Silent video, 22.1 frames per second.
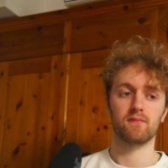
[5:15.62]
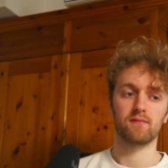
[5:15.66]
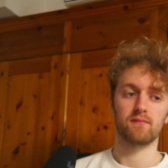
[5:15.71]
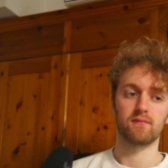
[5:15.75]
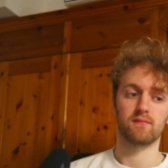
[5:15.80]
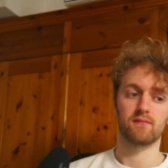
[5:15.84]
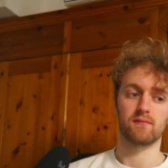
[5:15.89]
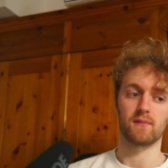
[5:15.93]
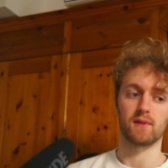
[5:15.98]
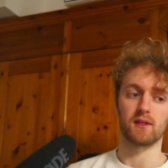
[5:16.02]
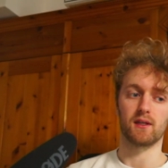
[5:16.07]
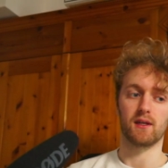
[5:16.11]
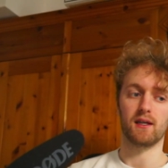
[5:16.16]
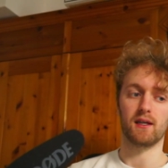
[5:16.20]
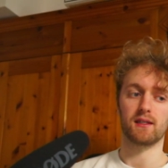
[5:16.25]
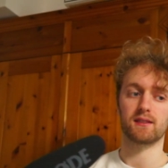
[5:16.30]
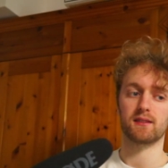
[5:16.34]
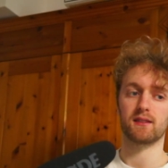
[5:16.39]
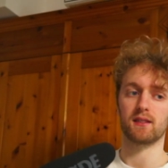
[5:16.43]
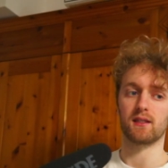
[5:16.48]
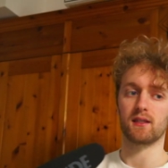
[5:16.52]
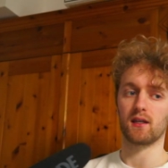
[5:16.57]
And the next
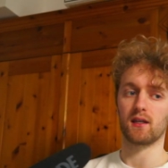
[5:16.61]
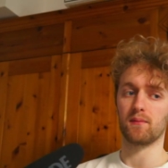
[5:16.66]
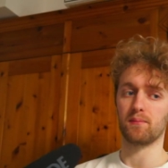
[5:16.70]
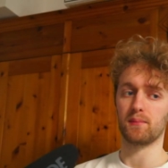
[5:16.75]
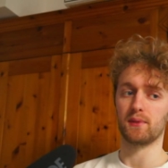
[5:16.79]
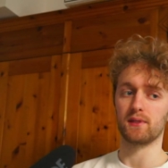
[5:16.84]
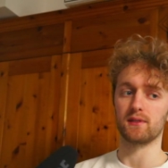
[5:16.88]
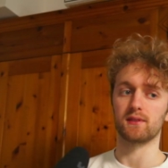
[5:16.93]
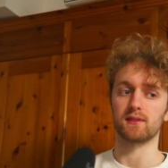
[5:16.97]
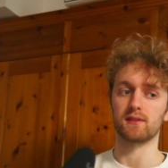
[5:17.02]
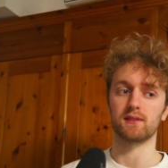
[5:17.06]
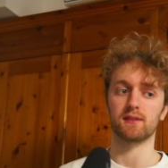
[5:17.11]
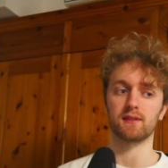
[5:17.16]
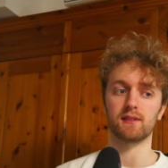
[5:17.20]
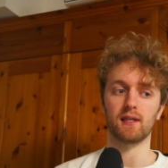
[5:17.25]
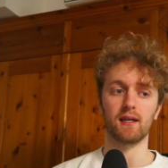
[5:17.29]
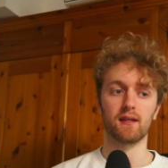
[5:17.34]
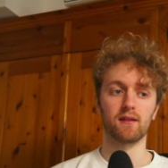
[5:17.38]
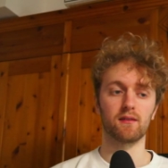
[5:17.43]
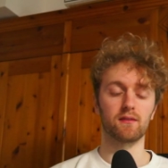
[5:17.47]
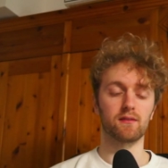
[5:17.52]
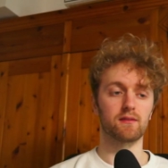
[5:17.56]
thing up is
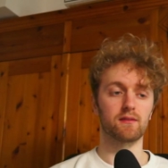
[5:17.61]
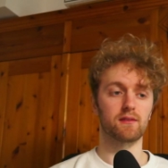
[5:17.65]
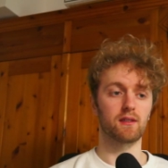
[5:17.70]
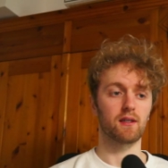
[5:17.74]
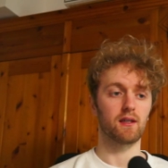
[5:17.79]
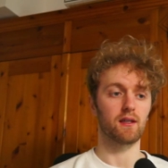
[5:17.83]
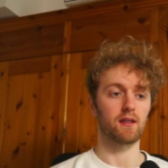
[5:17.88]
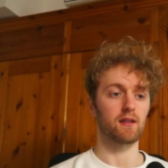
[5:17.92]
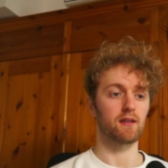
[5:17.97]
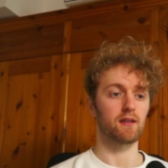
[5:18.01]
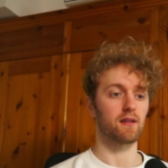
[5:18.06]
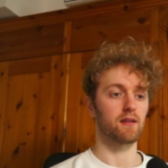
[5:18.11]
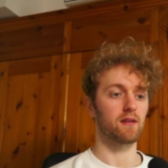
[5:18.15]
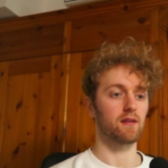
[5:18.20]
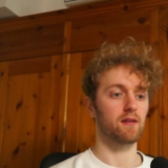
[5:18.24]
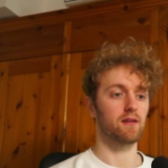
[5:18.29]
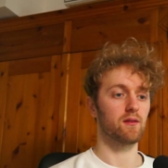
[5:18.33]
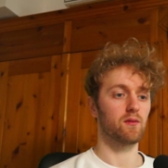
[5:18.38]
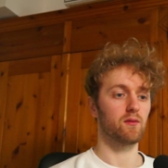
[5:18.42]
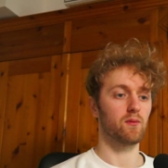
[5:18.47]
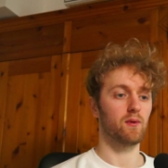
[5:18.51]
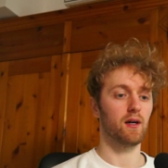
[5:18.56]
sound. And
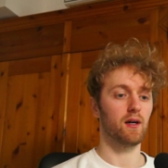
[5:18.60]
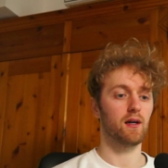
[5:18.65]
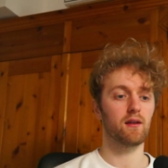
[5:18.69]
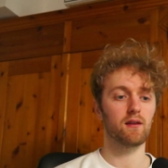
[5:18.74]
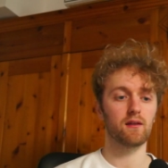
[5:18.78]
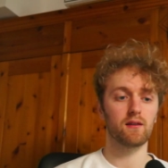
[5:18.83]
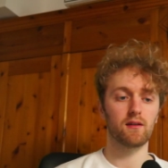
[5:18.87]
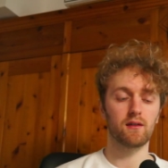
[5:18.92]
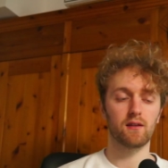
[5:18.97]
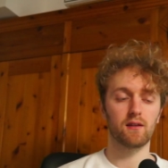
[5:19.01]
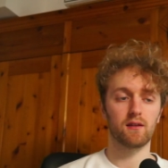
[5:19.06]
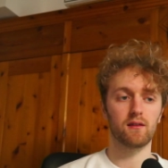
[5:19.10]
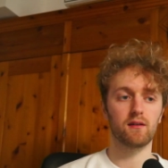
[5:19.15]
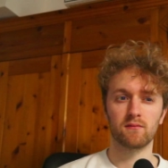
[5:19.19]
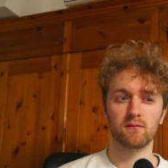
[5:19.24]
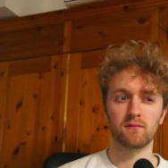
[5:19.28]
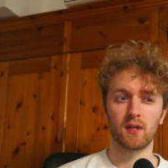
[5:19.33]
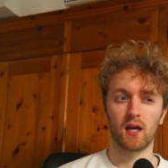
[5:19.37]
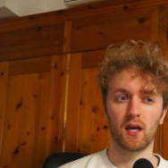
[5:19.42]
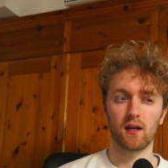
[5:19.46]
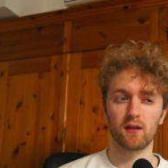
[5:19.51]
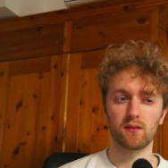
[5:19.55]
well,
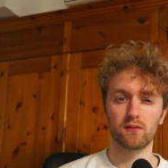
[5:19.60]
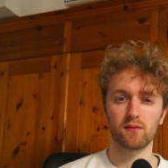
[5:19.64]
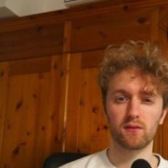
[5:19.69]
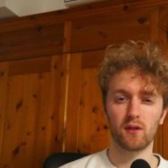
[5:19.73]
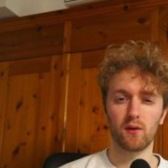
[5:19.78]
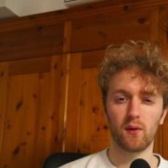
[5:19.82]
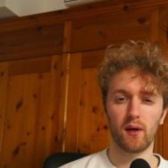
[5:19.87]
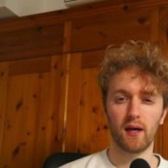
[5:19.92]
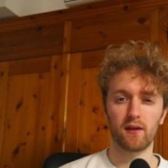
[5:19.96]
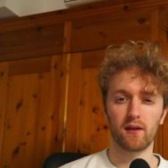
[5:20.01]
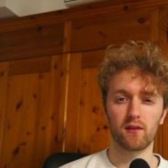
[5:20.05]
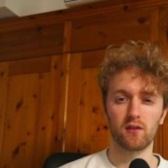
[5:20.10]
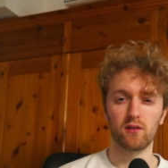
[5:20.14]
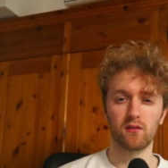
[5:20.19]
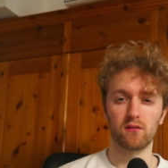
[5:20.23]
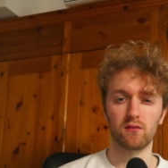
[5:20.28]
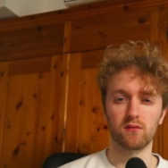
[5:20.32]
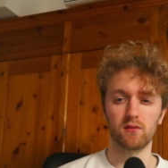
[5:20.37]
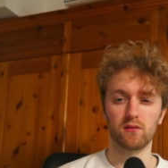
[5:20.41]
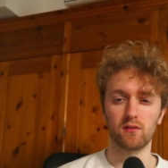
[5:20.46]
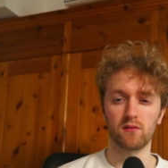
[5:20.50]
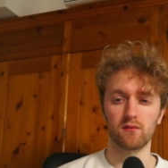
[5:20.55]
I don't know how you
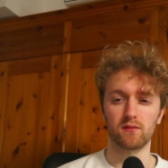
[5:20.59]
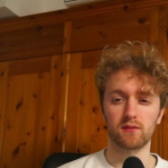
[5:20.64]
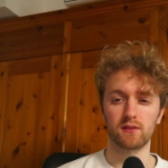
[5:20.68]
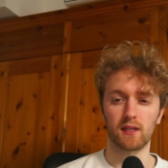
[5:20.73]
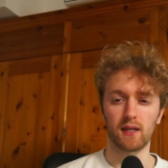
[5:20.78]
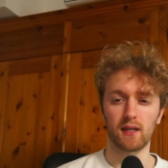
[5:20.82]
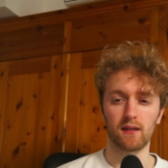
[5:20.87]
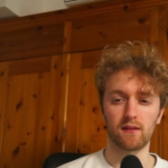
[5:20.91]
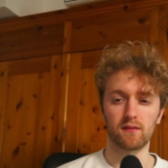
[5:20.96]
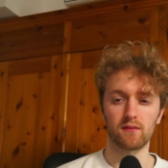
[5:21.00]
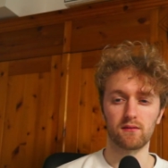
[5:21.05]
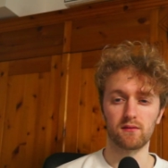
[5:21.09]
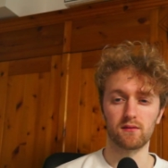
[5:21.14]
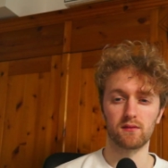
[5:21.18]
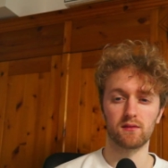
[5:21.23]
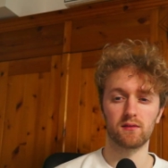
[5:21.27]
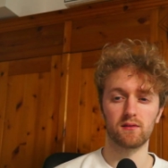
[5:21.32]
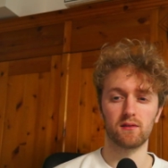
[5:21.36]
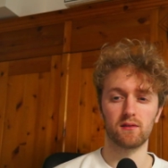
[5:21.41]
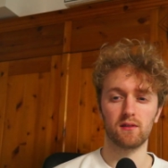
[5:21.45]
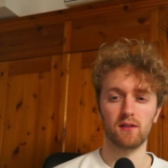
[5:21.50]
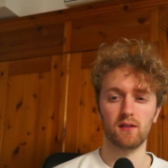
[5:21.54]
do sounds.
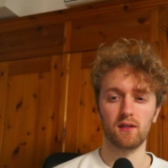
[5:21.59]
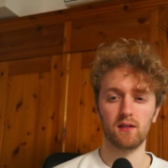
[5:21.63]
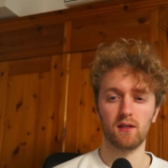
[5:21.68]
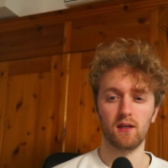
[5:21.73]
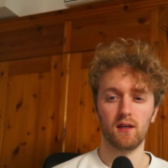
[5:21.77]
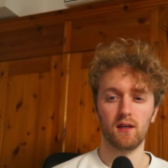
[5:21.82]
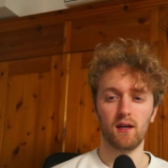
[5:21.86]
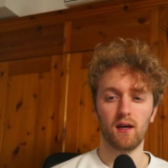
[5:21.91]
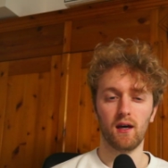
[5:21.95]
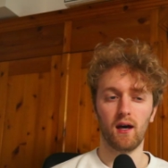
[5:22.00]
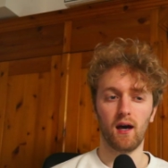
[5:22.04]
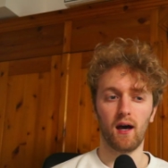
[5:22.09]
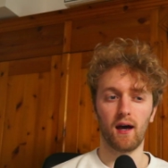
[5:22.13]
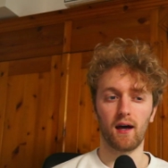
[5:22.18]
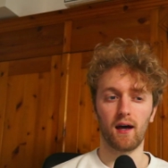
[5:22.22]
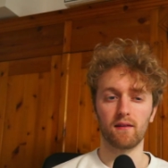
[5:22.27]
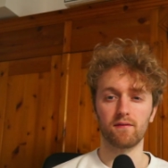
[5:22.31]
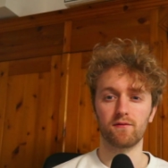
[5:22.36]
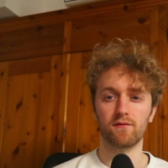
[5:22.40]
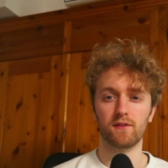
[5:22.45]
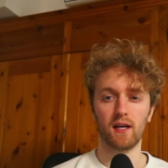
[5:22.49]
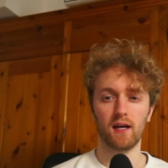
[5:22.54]

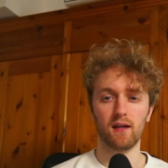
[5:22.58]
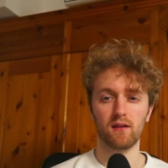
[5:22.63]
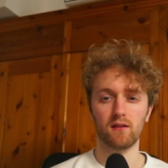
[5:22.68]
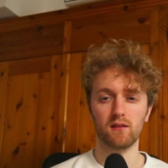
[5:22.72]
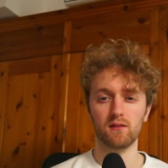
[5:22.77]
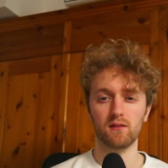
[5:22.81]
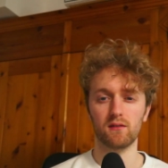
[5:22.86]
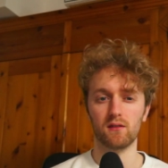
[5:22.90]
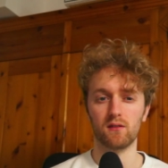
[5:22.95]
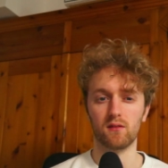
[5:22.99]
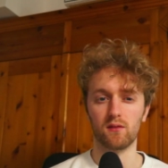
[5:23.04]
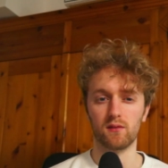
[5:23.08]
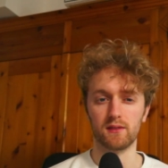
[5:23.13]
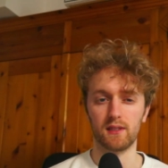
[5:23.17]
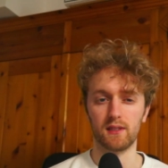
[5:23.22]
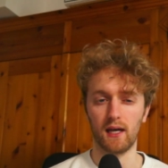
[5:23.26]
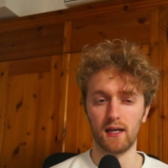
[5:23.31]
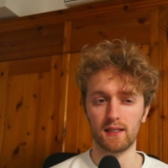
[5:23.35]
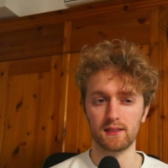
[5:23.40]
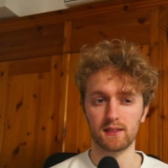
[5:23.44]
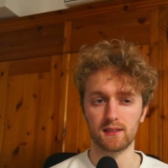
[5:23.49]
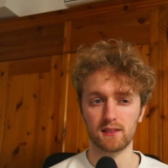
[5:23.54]
I've downloaded
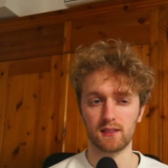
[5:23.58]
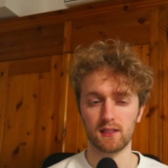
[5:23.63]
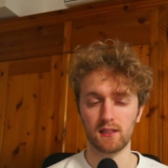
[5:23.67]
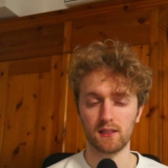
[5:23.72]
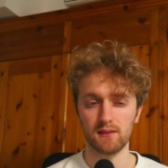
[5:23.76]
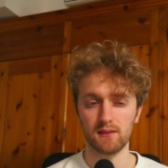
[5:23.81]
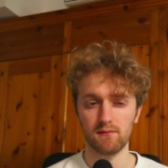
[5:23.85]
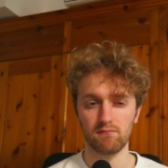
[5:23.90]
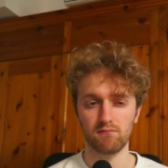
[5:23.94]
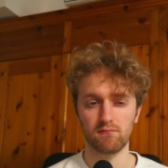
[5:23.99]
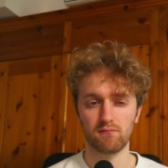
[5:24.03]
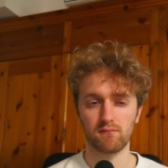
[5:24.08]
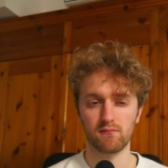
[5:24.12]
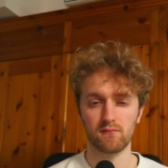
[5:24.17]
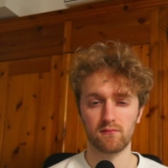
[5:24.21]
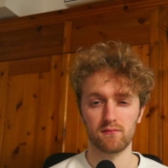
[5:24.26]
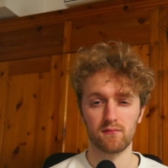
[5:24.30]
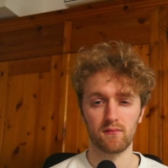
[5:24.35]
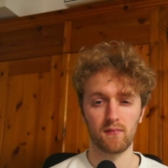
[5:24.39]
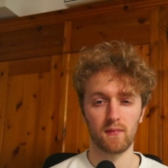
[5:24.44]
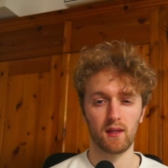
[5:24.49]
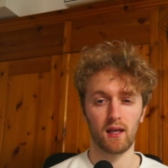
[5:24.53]
Audacity
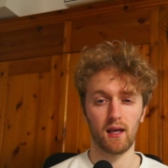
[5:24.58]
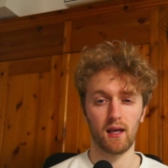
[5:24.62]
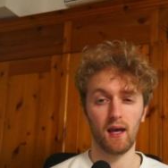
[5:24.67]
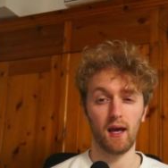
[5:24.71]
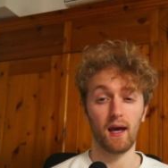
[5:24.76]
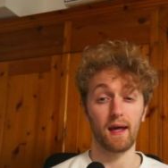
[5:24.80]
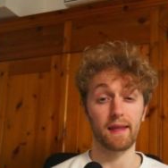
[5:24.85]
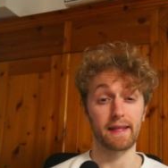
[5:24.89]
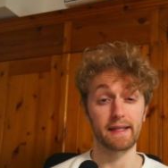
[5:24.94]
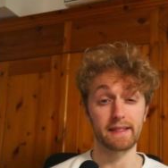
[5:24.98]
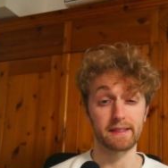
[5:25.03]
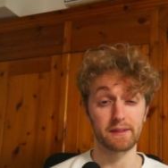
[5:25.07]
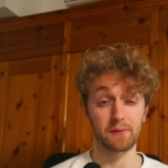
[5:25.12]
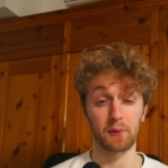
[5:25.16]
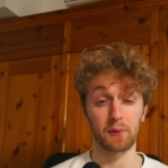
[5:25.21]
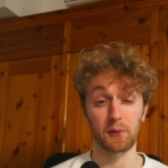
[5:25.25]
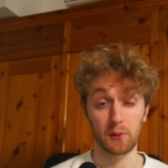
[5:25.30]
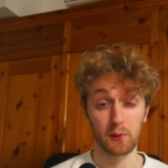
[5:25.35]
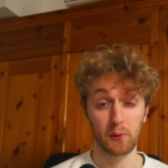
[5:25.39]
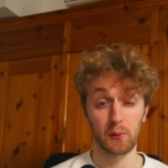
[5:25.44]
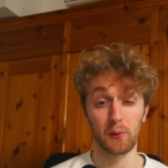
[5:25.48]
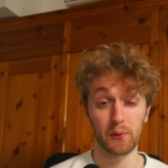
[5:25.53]
and there's a
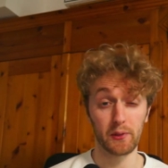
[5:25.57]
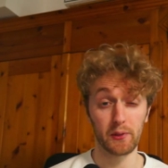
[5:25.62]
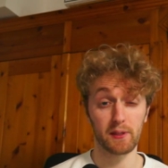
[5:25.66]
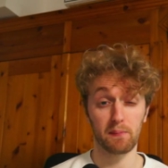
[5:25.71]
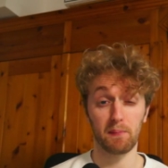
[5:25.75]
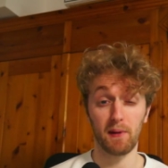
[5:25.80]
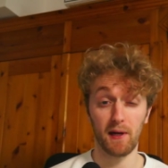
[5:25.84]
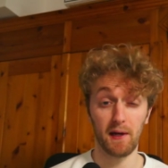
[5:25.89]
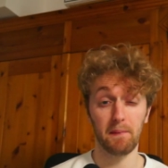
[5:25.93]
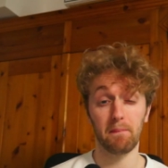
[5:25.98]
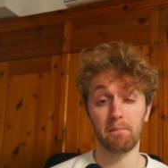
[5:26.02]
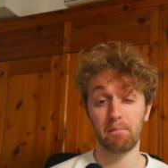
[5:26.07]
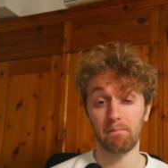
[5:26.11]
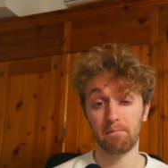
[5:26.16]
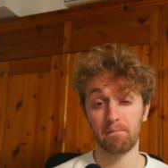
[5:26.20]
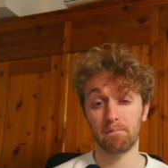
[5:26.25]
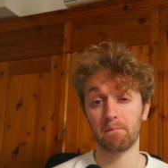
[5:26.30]
record button.